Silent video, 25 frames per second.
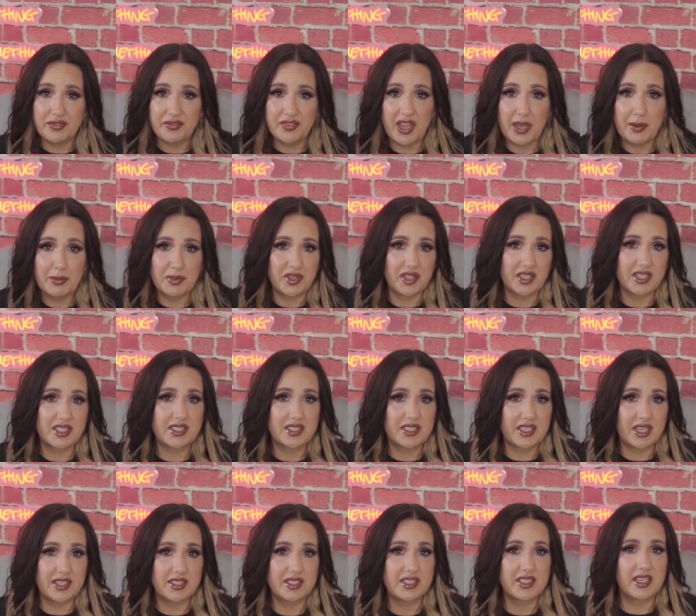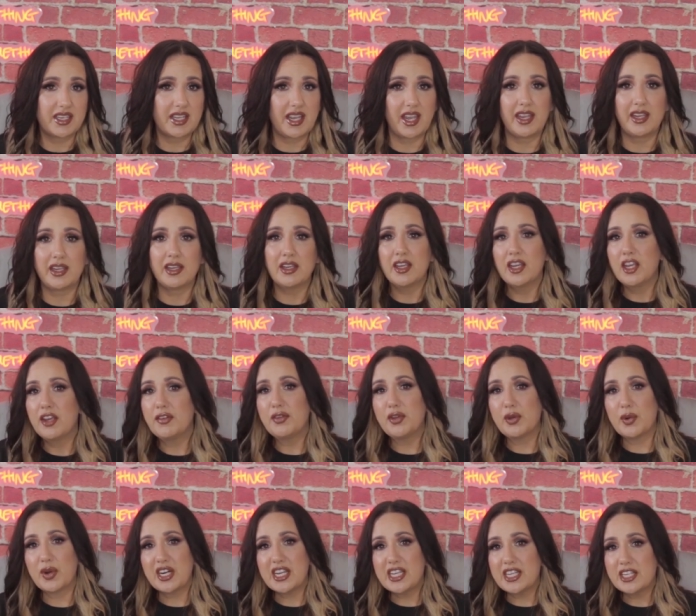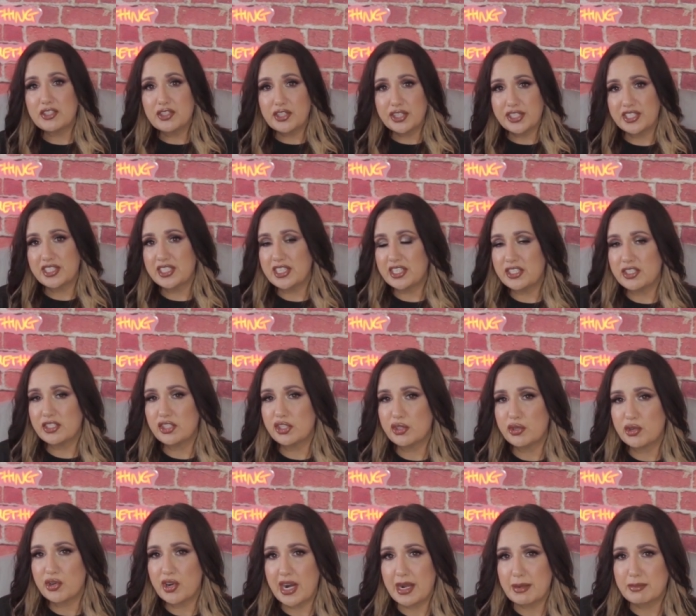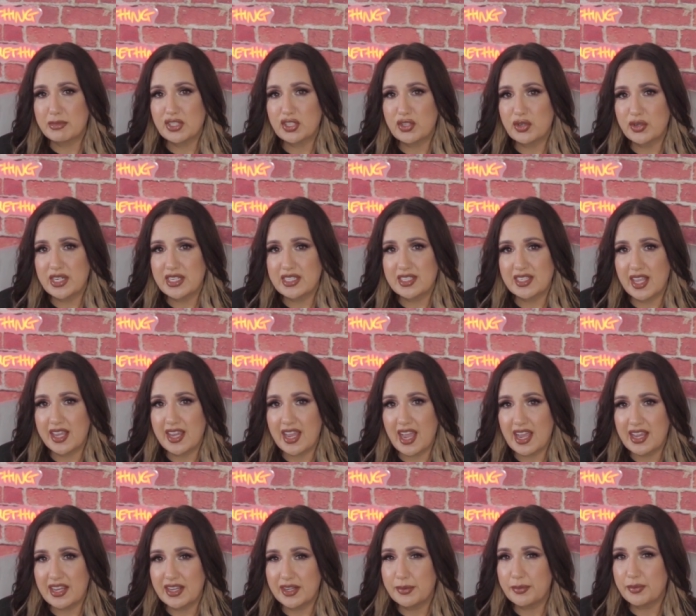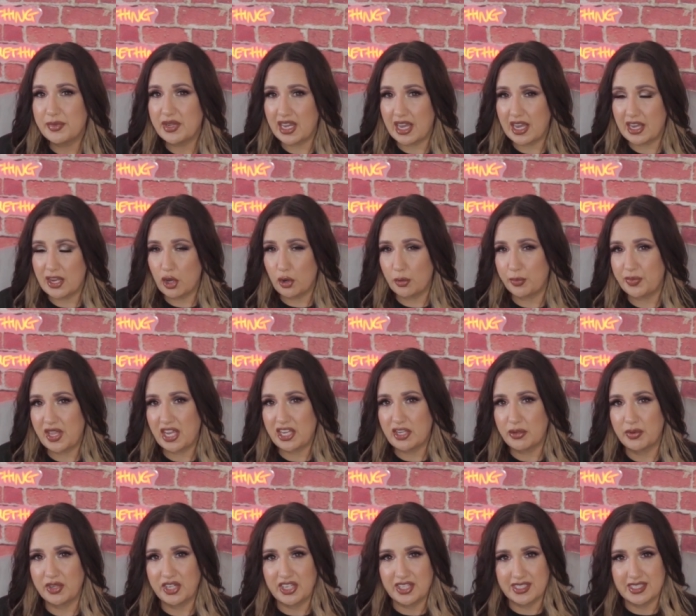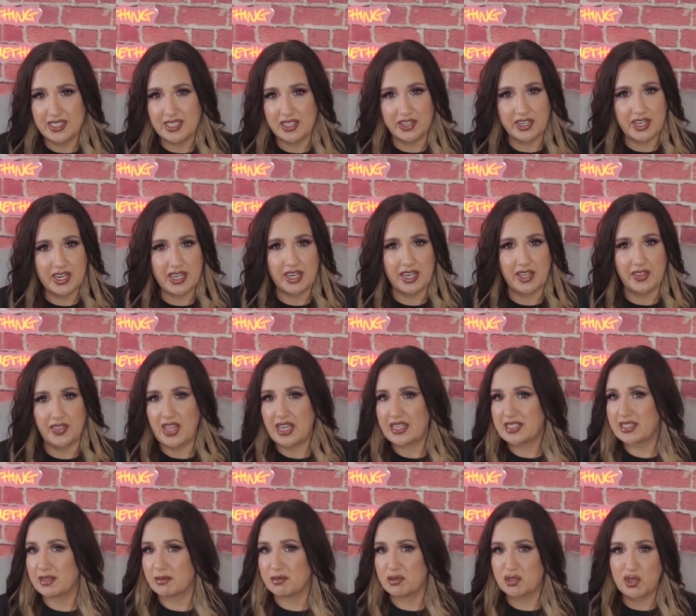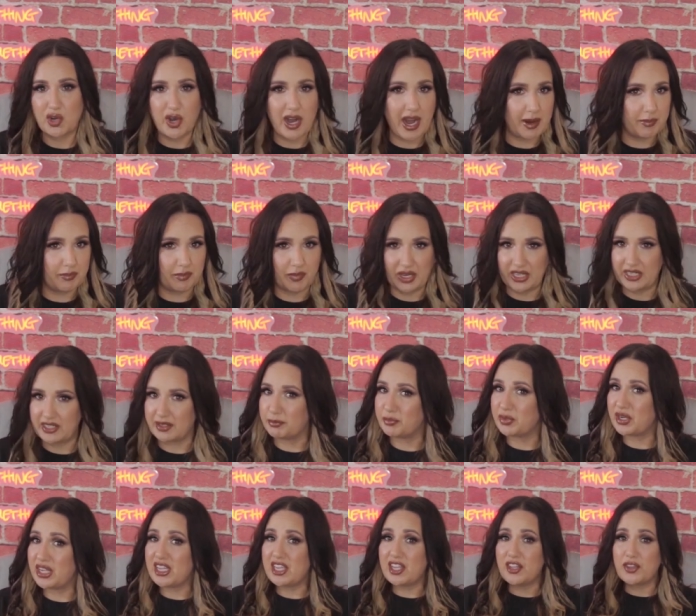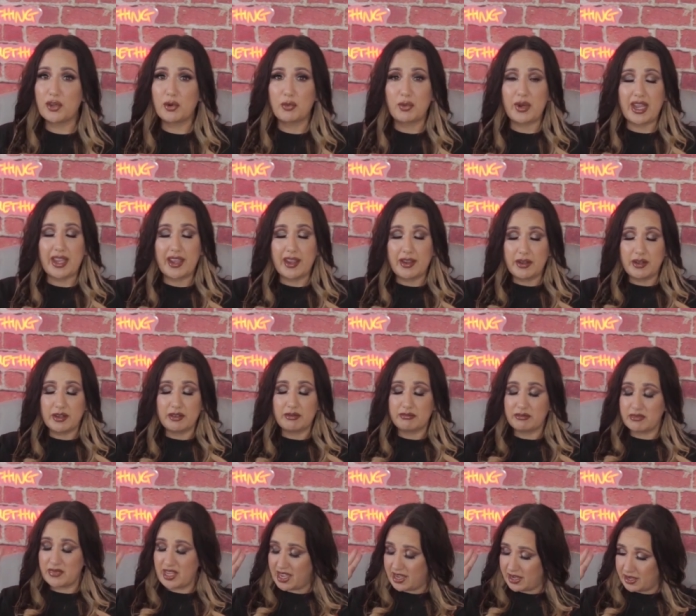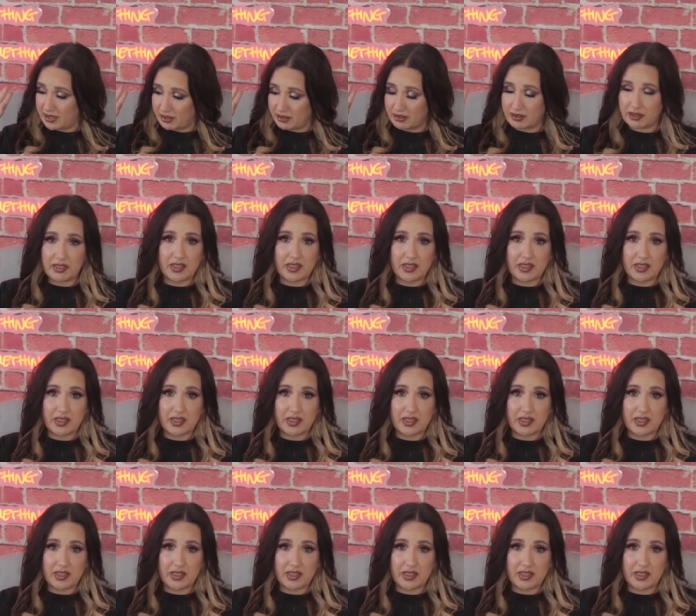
a fabulous day today. If you are interested in true crime stories like I am, I hope that you consider hitting that subscribe button. But either way, hey,